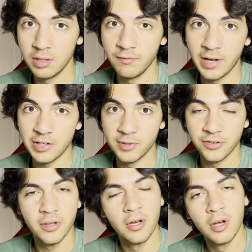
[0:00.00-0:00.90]

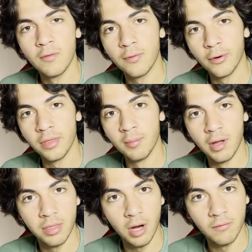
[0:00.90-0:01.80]
investments for the
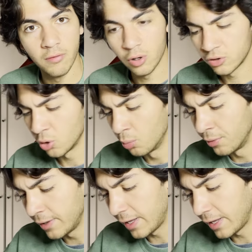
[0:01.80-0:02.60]
month of October.